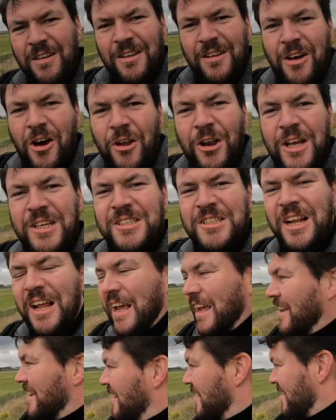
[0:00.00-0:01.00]

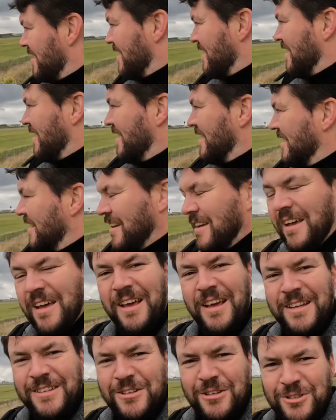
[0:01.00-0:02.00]
Honestly,
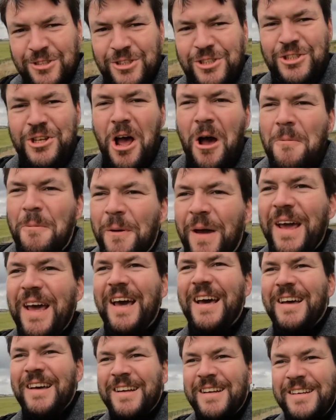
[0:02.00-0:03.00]
doesn't stop
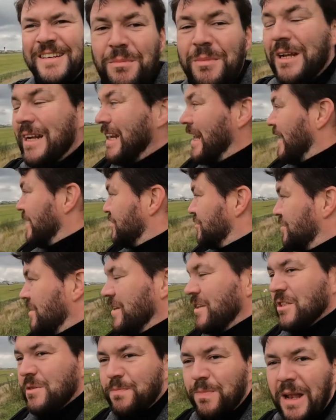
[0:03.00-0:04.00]
here. I mean, literally,
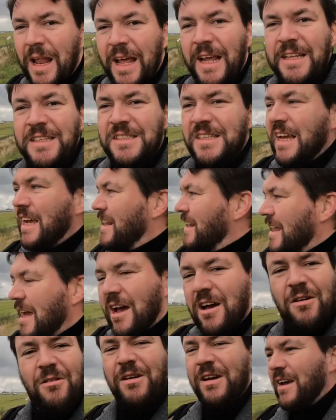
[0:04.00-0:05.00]
there's planes in,
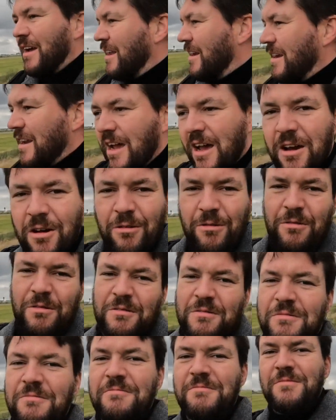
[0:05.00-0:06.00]
out,
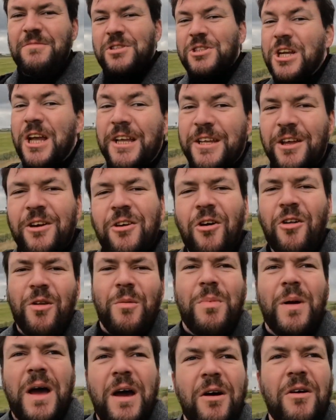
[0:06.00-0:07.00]
shake it all
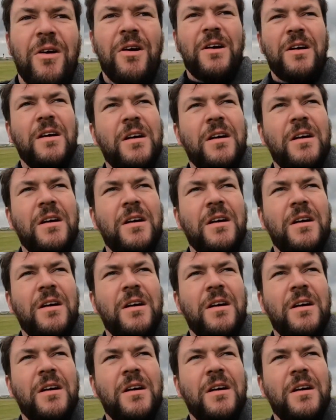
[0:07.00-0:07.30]
about.